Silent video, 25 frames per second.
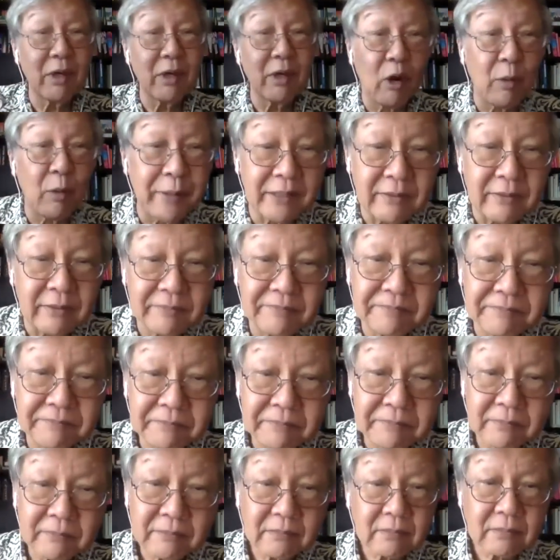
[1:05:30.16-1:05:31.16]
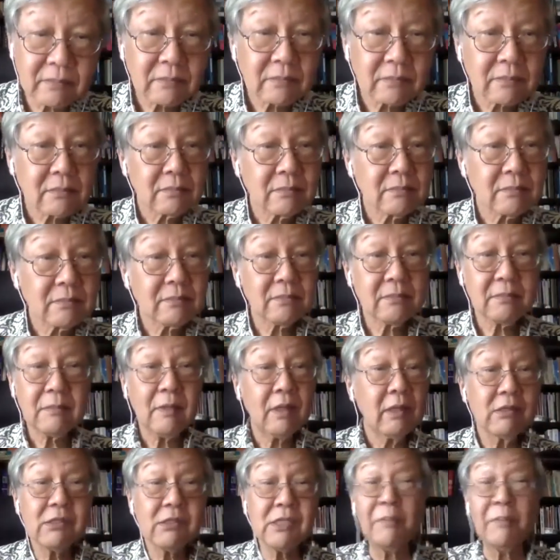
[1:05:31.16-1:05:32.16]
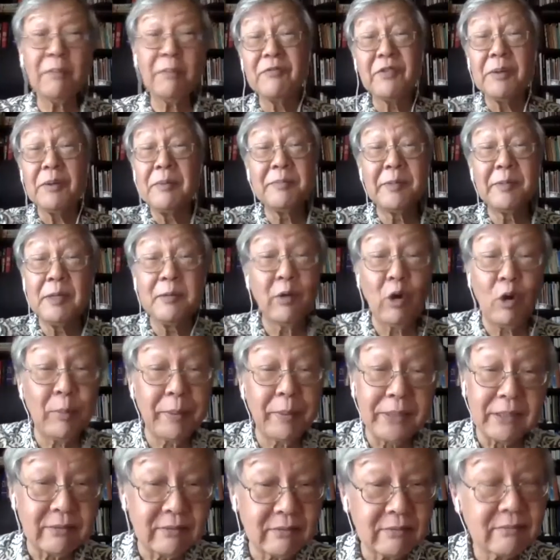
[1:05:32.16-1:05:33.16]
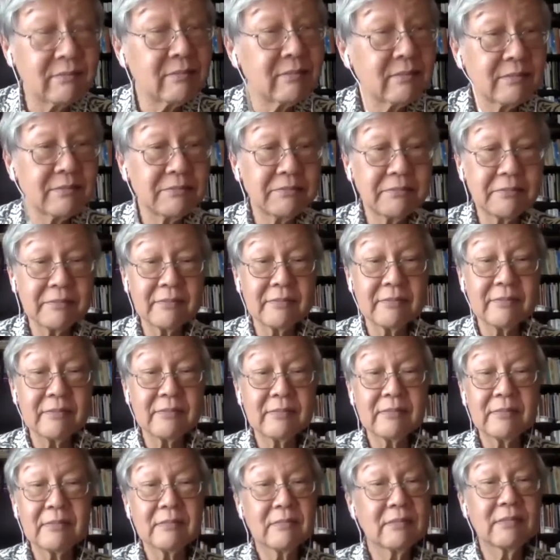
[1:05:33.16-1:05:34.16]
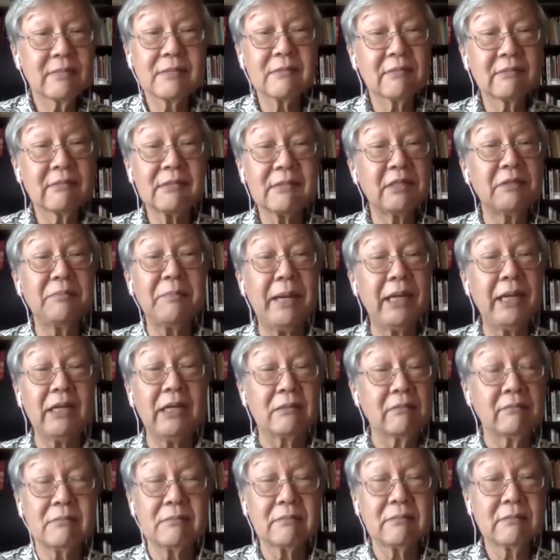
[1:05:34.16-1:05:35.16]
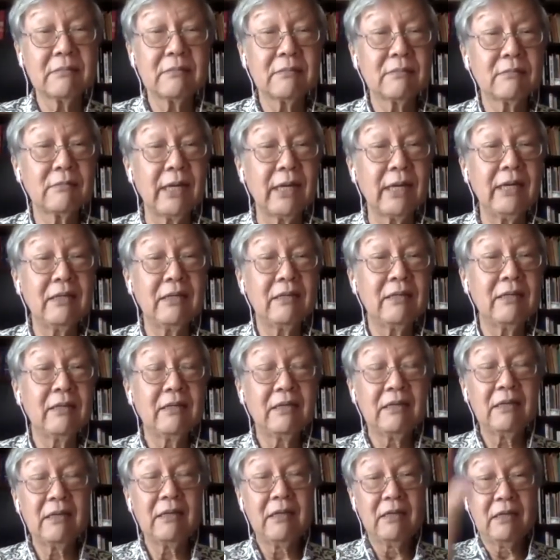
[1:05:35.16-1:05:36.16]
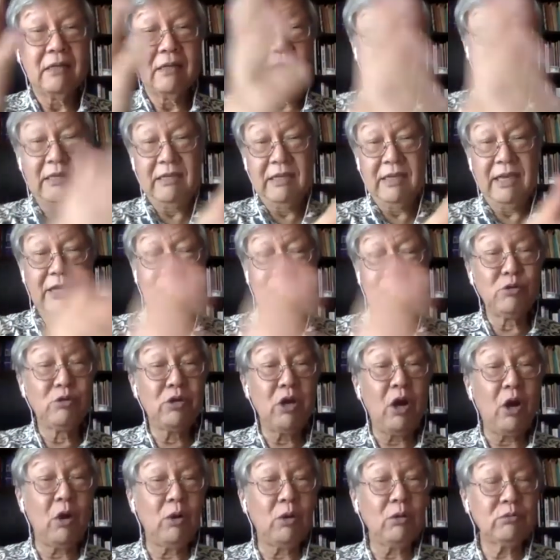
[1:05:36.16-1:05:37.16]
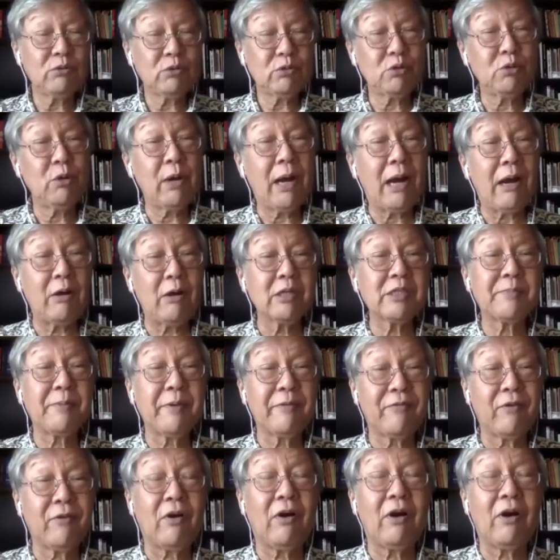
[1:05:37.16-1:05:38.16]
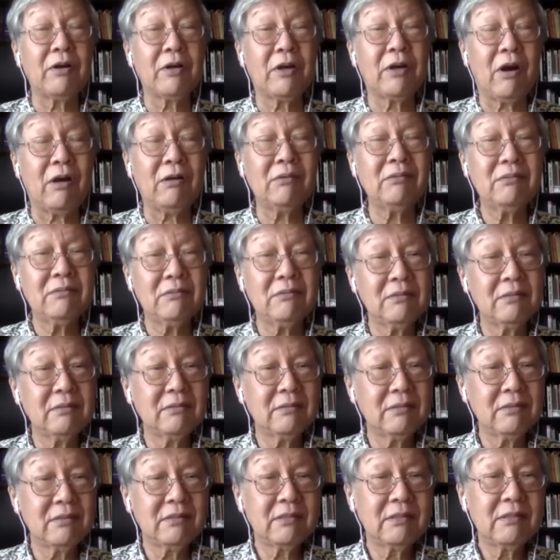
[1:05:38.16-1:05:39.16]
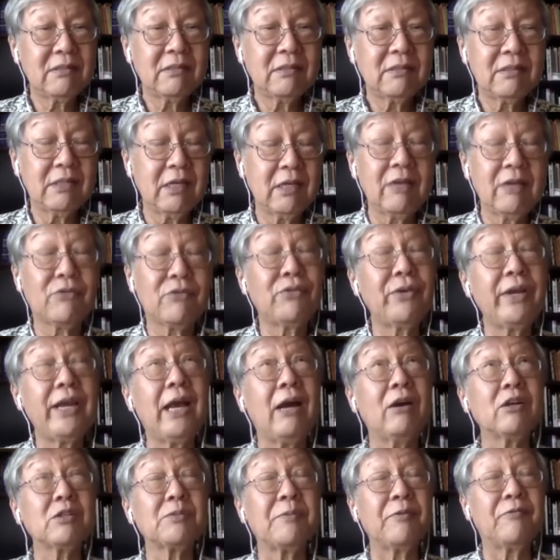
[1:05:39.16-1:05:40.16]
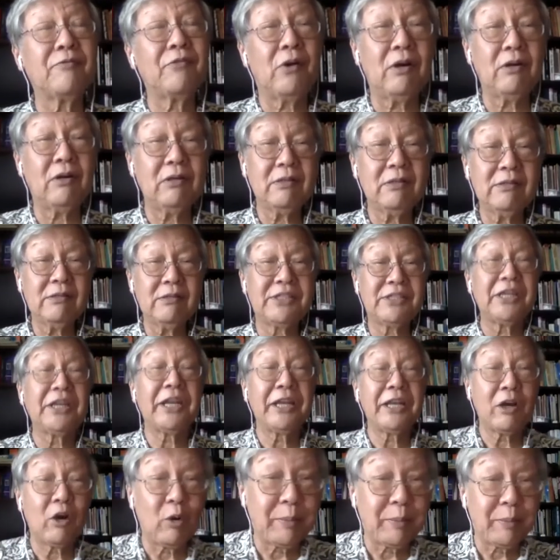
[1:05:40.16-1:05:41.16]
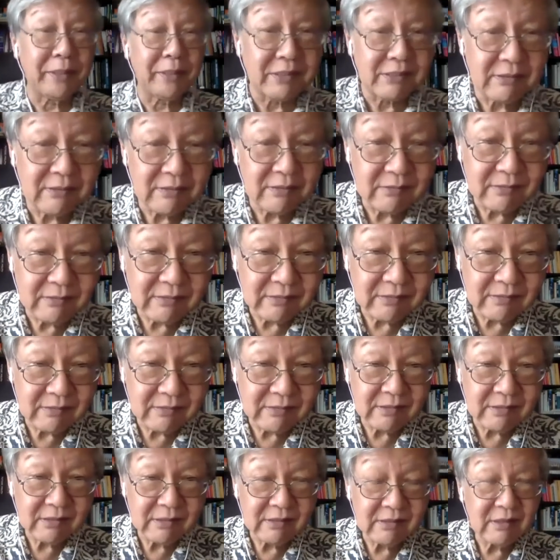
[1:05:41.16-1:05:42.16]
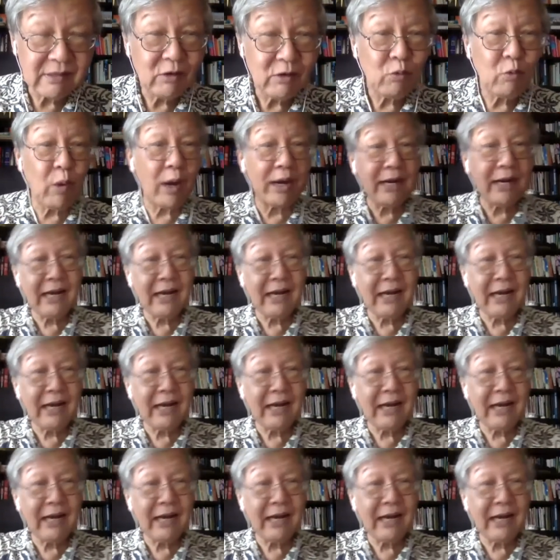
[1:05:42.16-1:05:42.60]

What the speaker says: open. Some of them didn't open. Doesn't matter, right? As you know, 2 hours before Hong Kong, 3 hours before, Sydney opens. 1